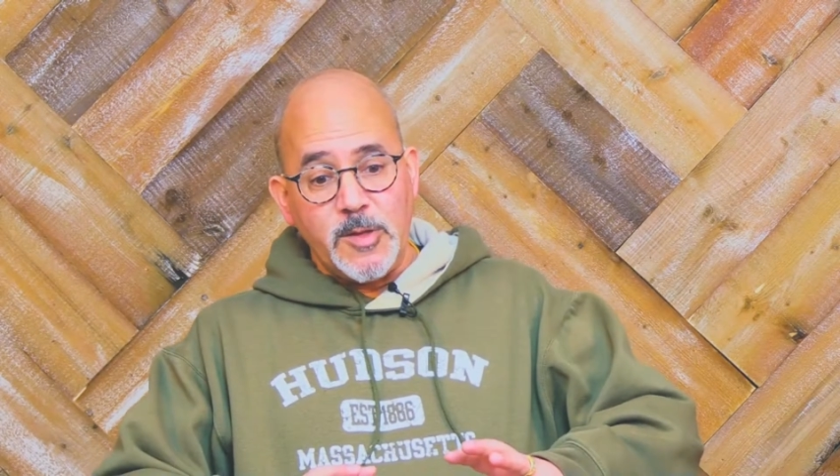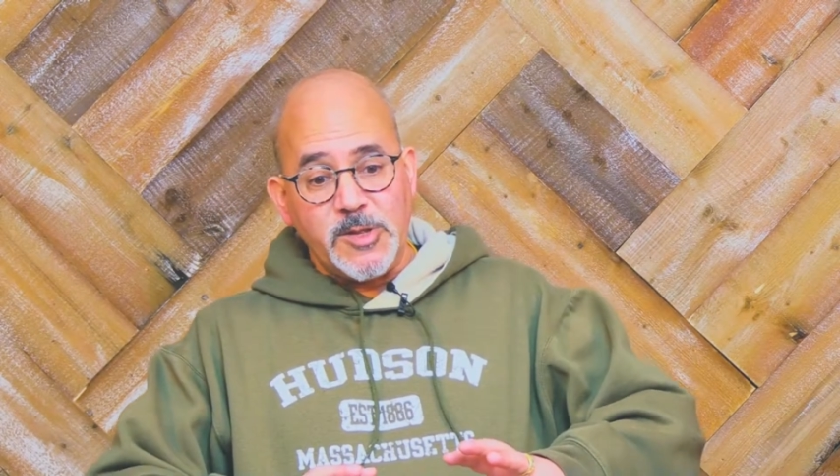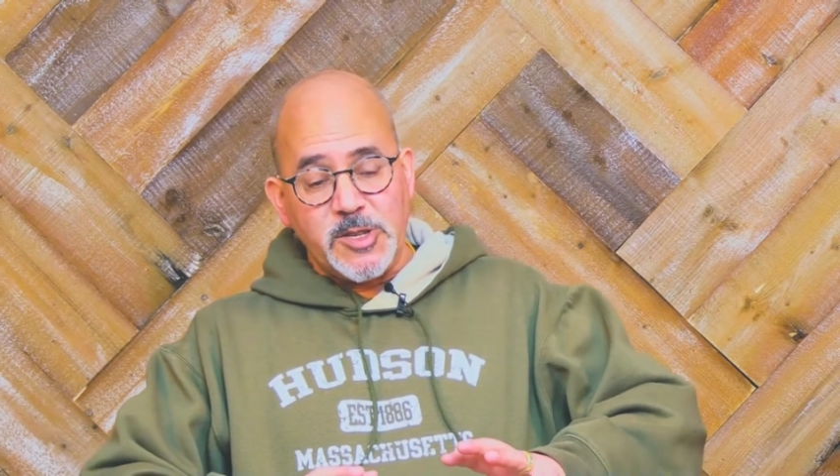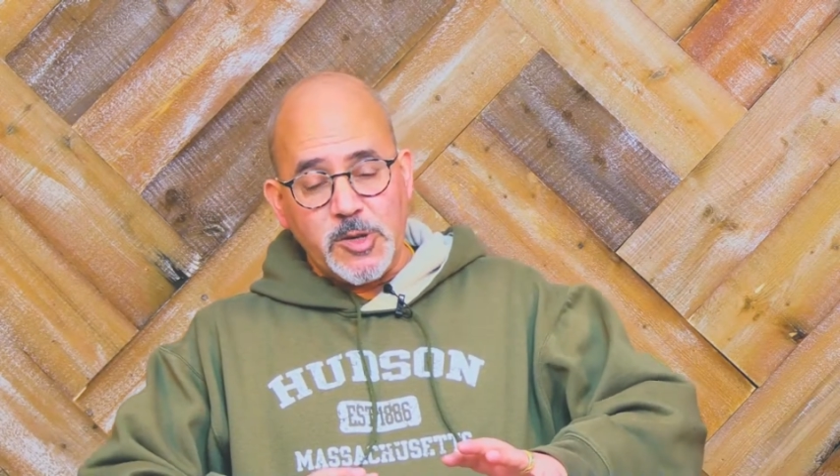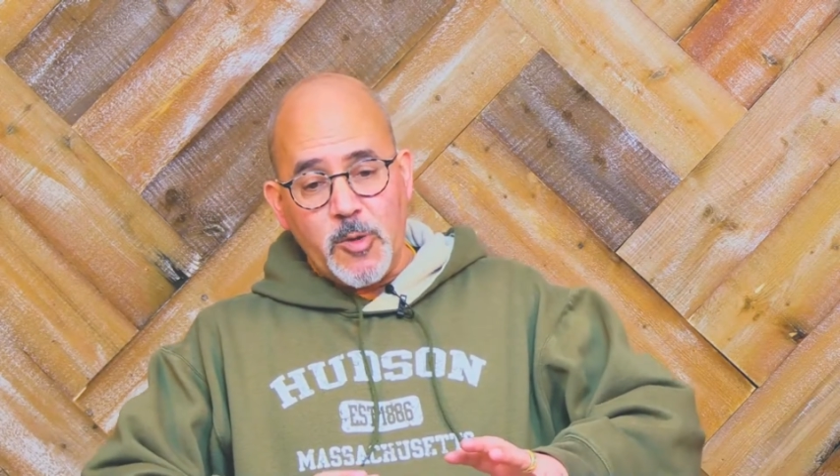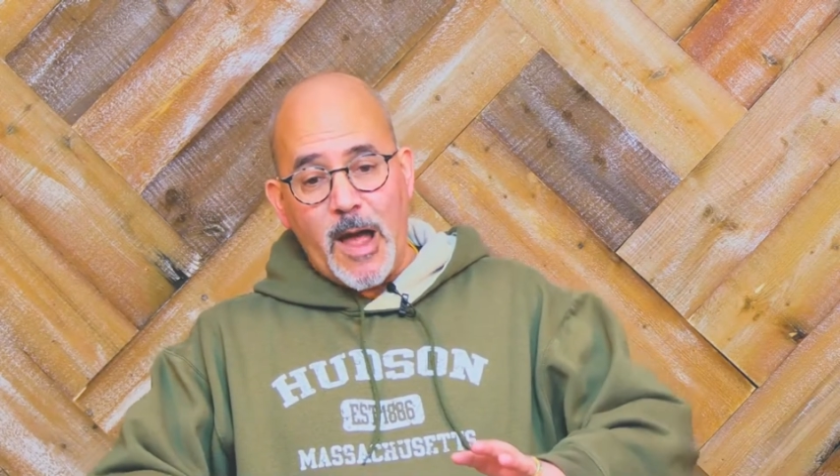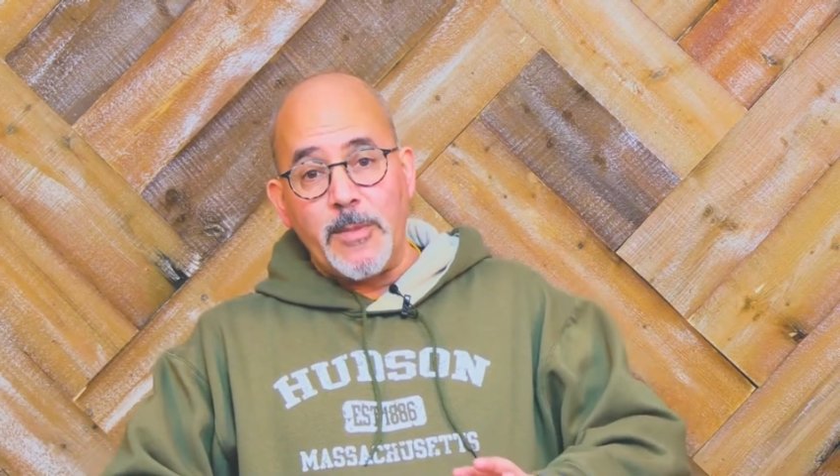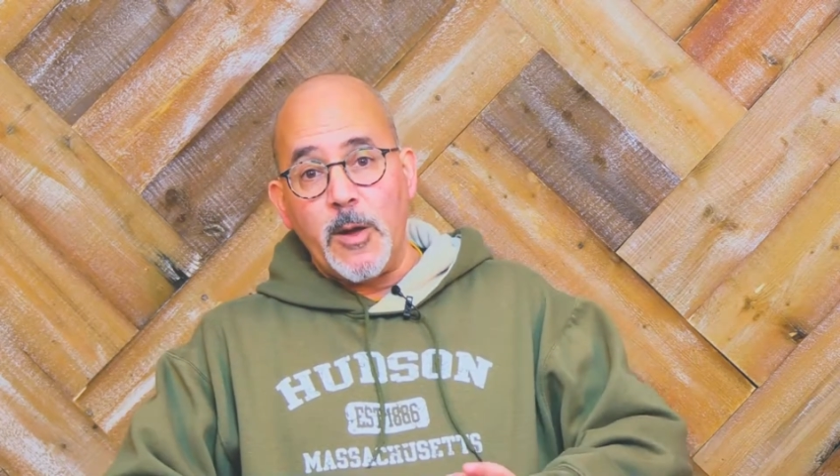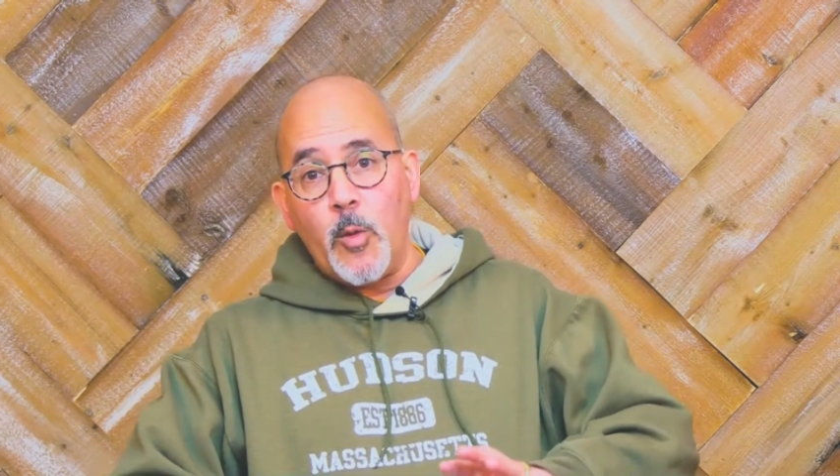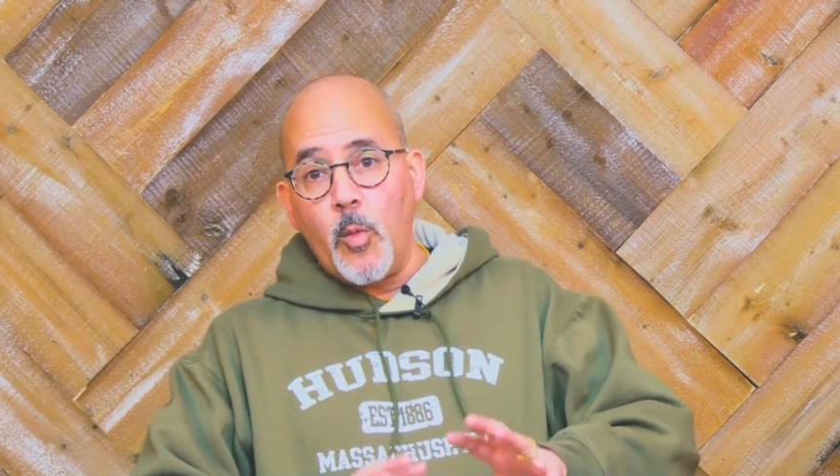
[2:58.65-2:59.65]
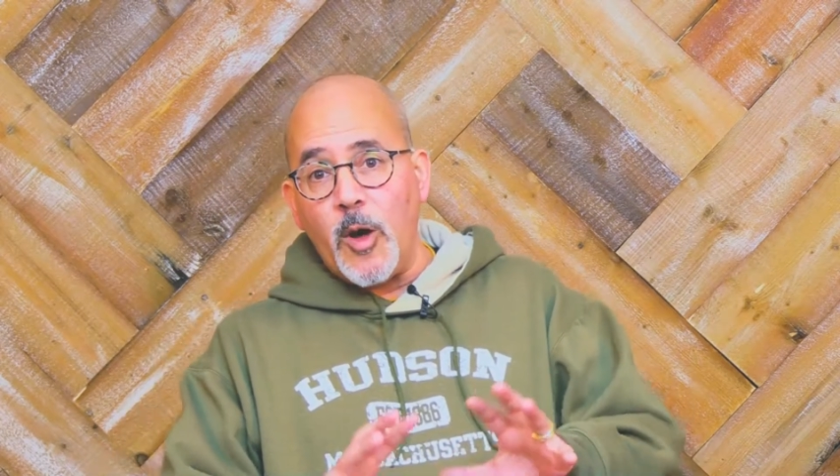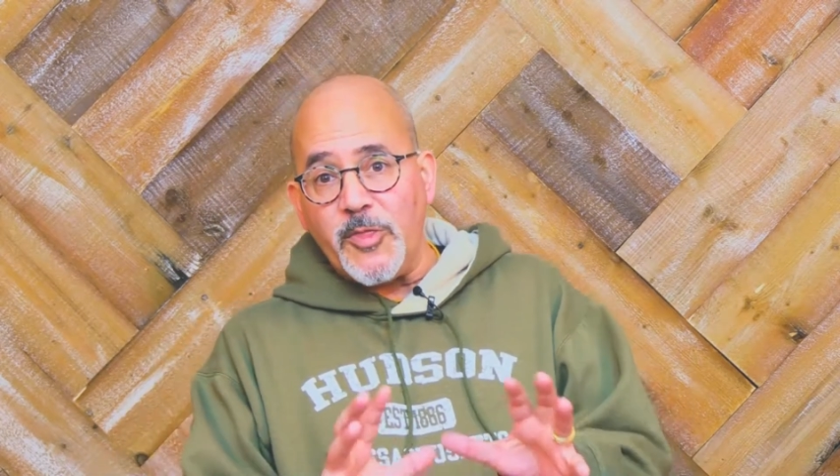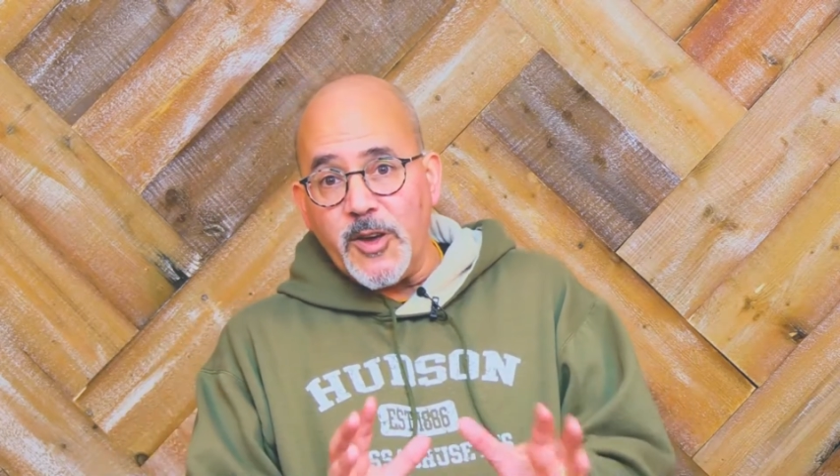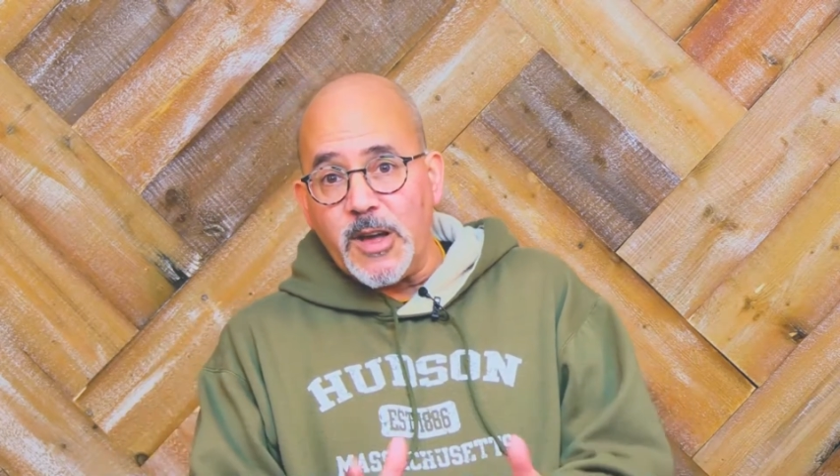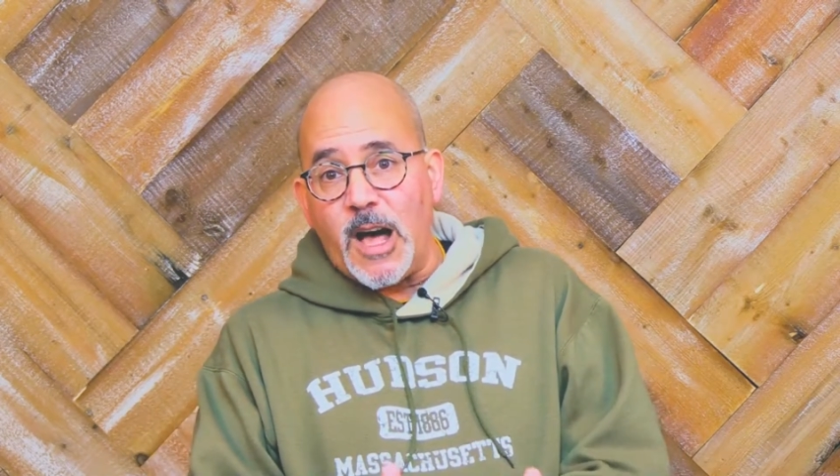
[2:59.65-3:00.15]
describing
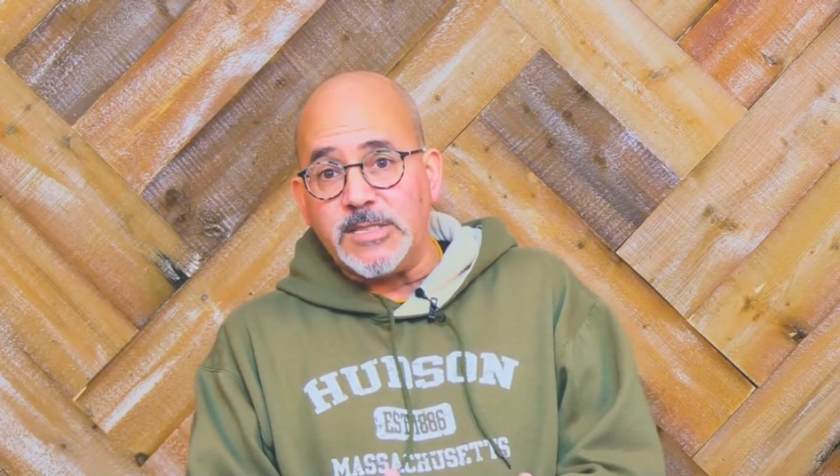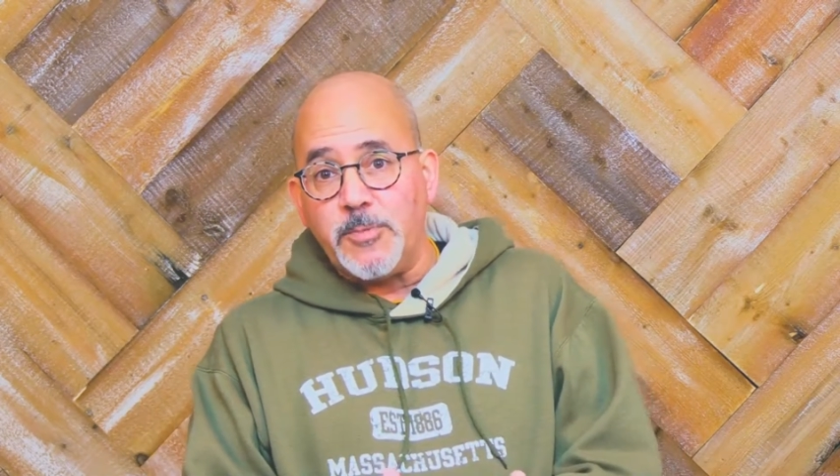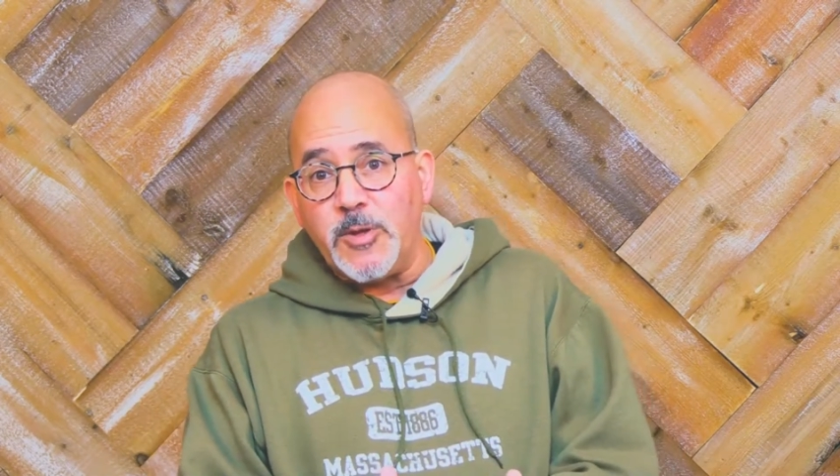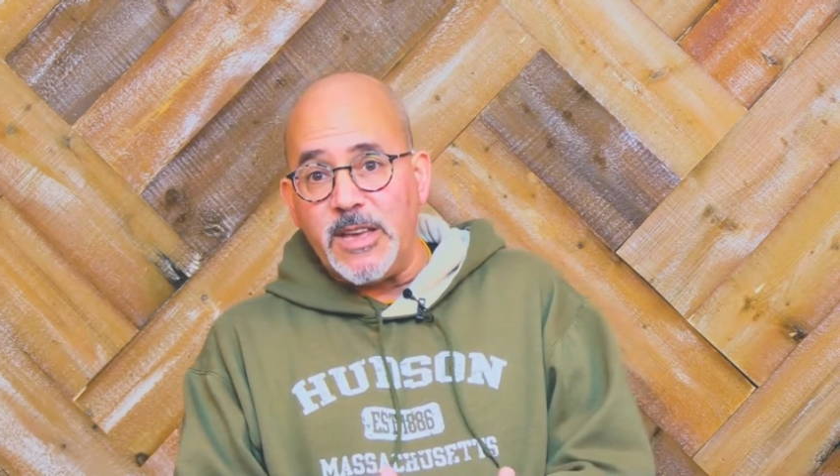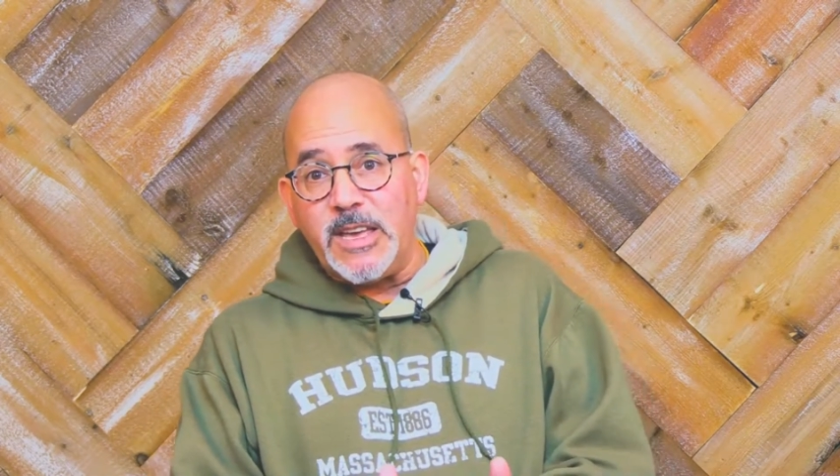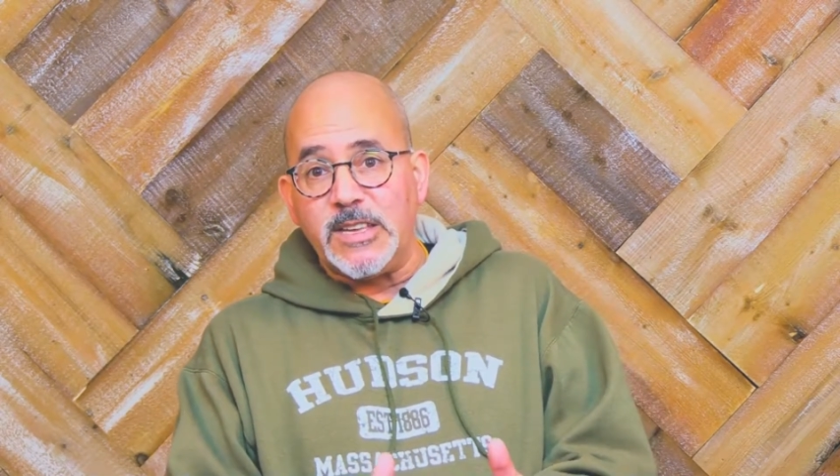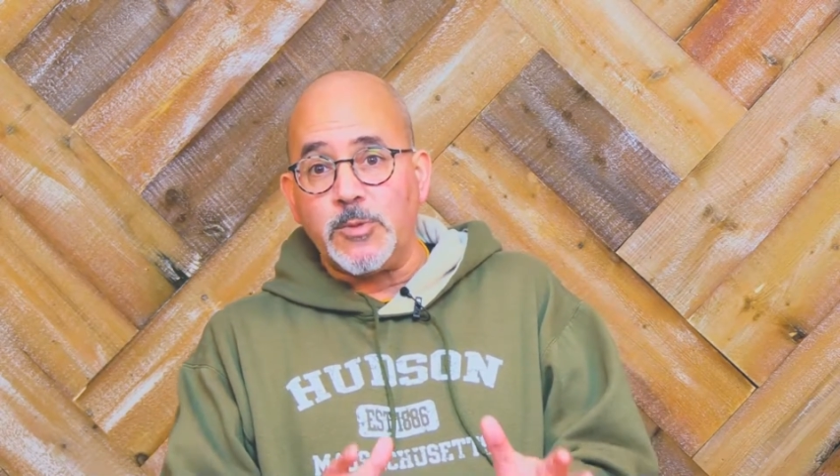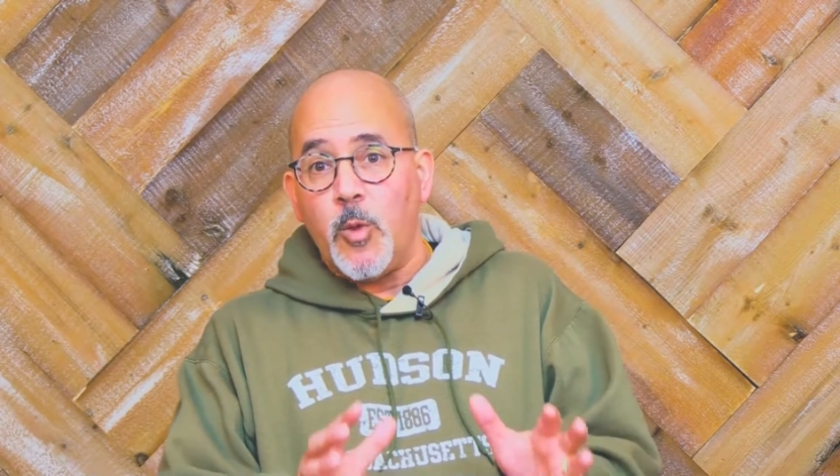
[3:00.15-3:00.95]
what the gospel is,